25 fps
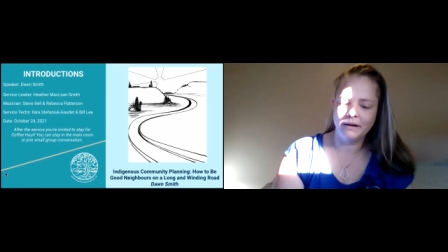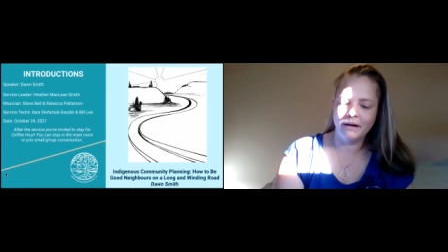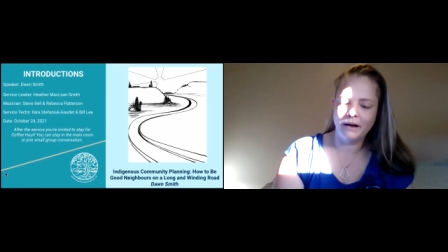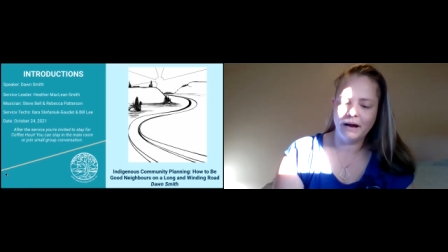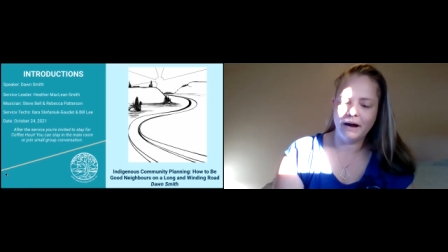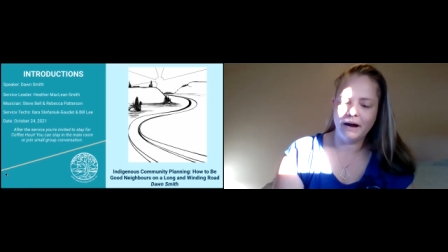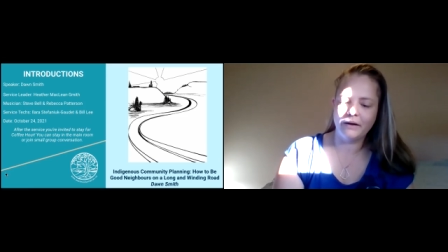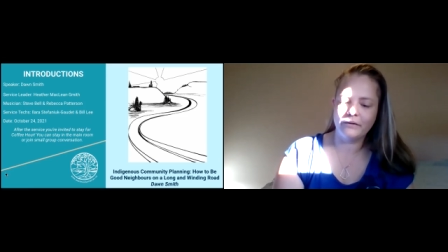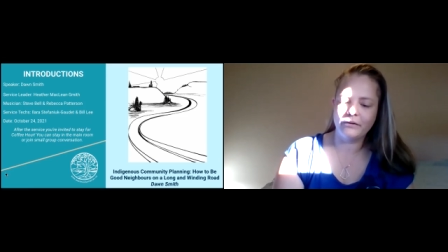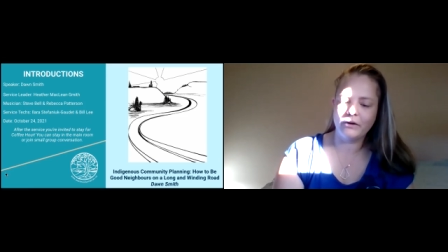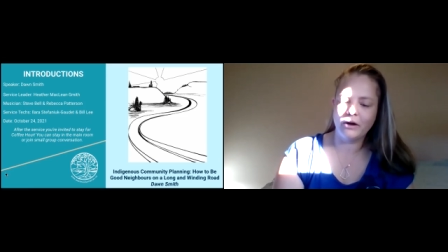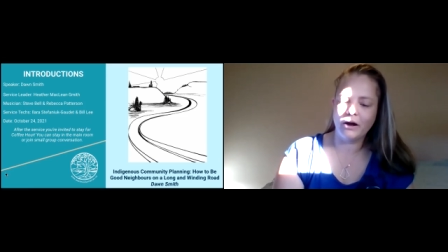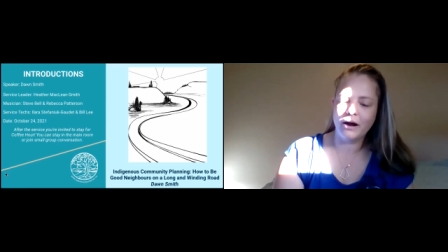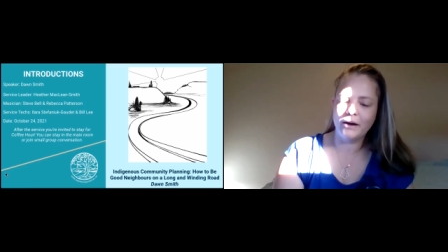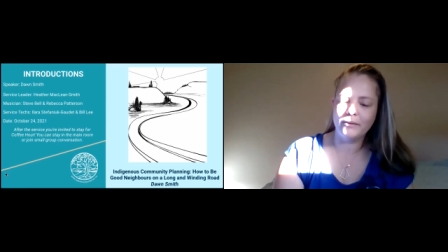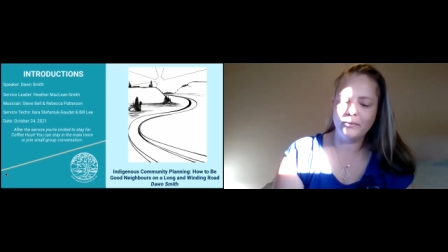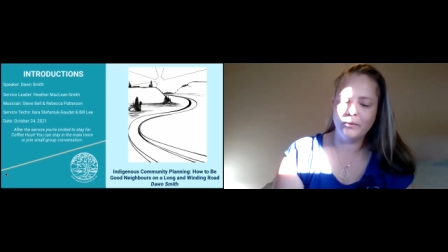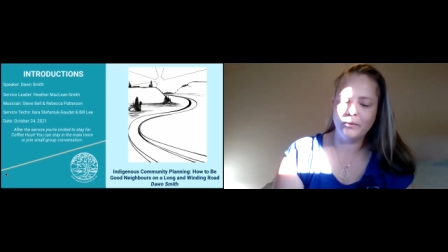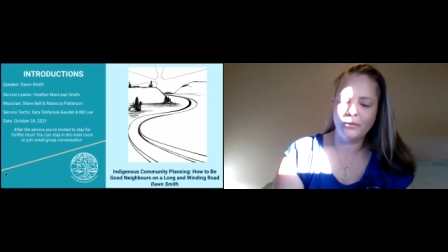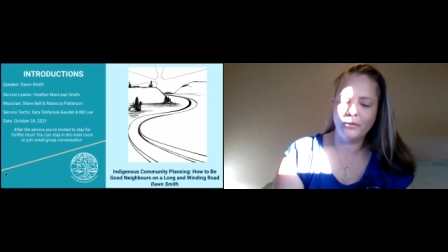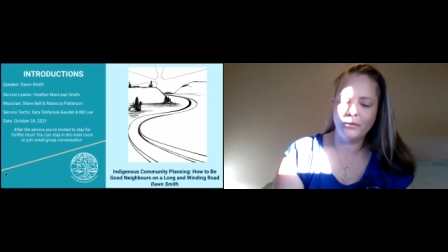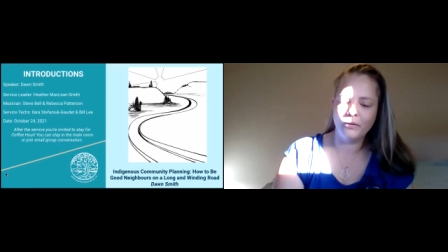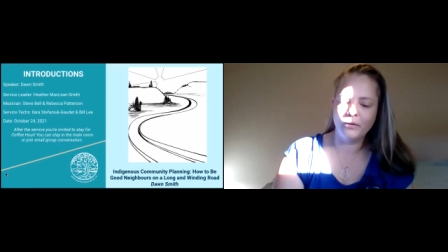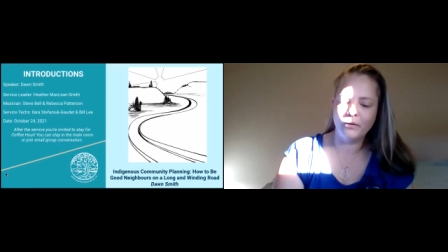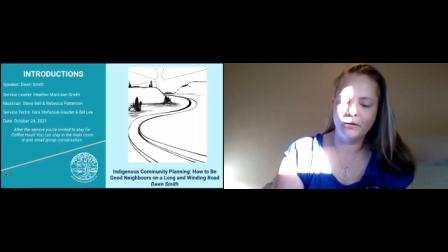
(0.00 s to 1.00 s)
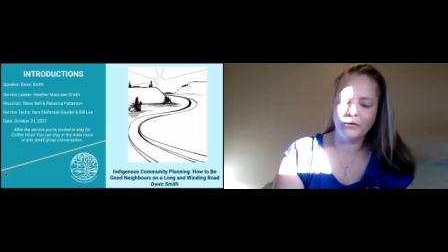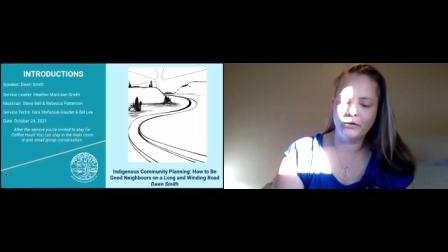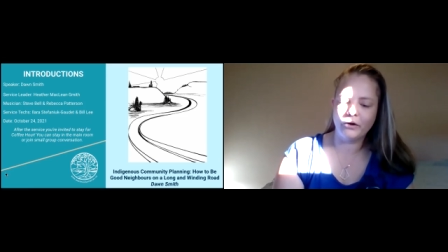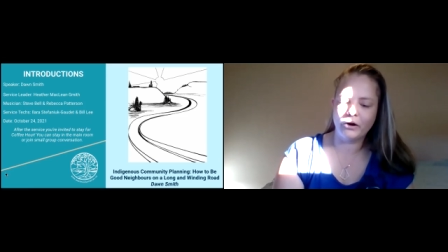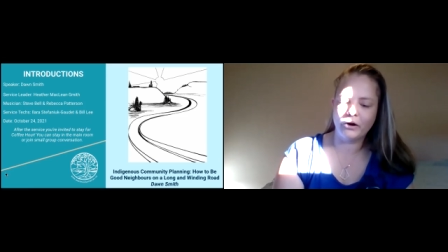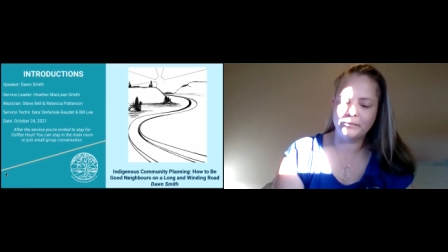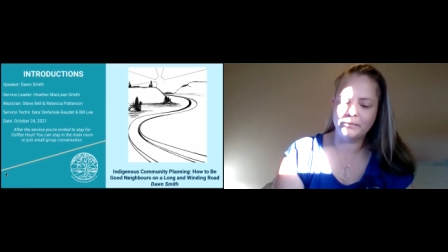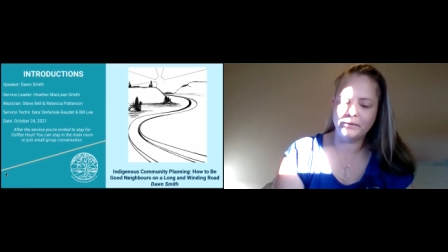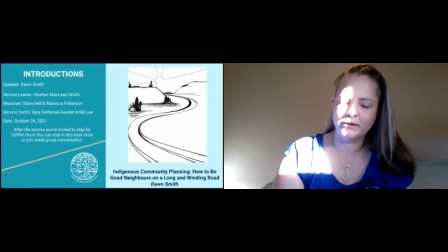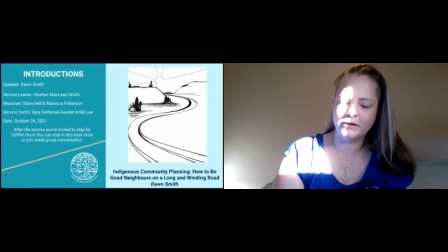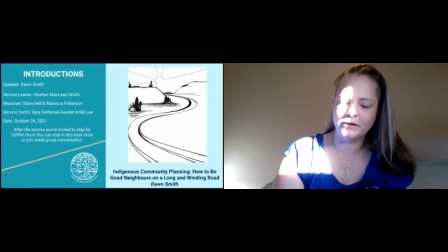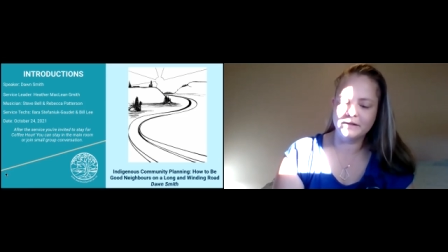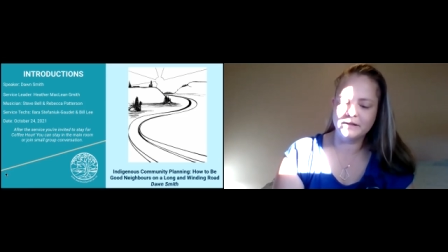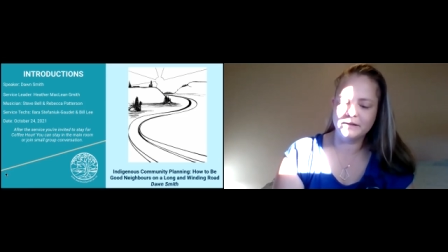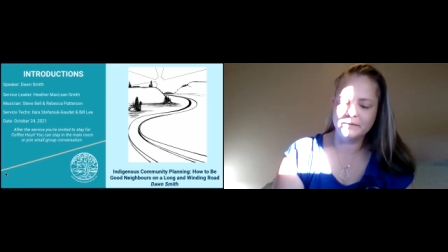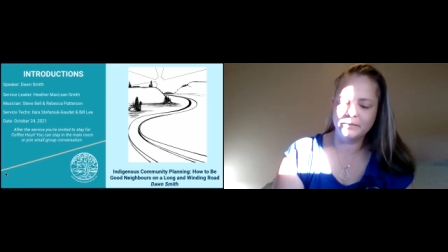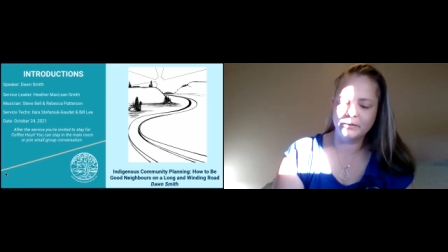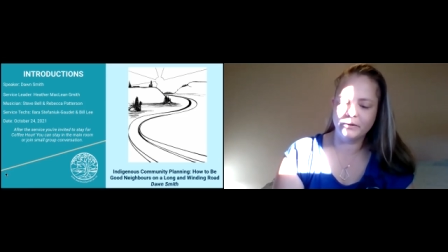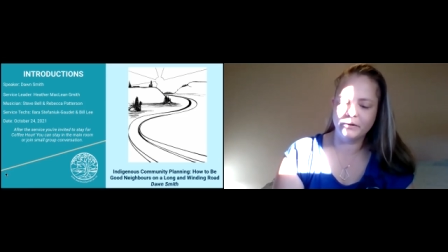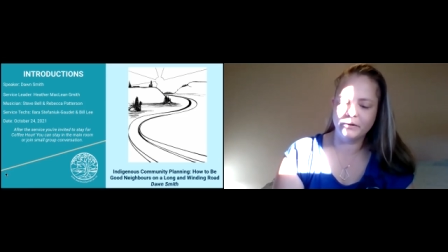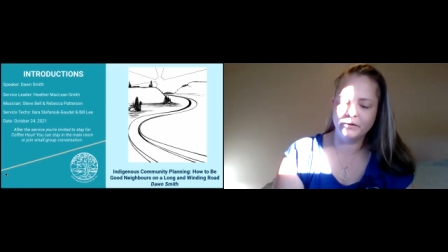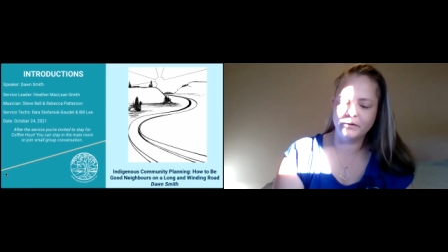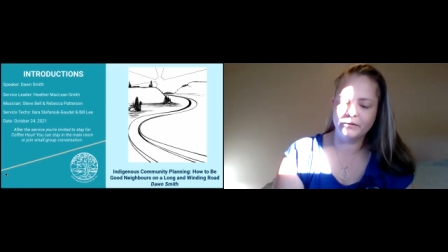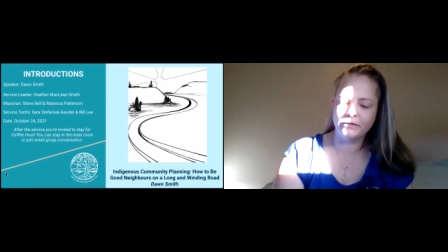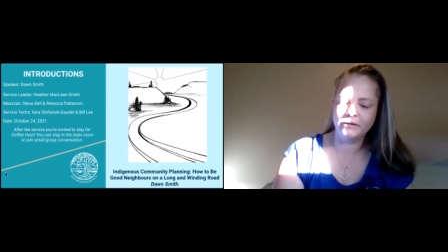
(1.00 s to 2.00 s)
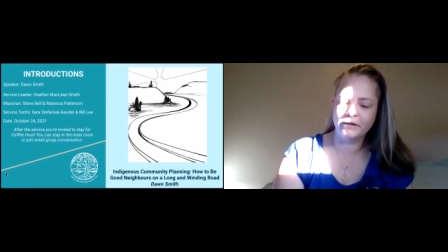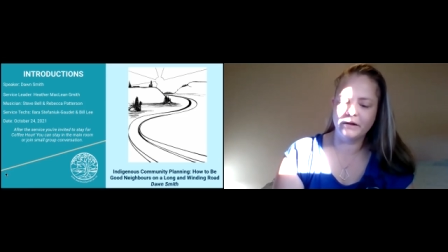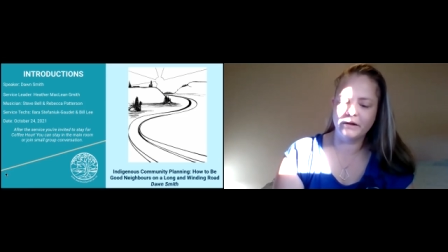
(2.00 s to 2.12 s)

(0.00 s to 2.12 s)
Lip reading: how to uphold our principles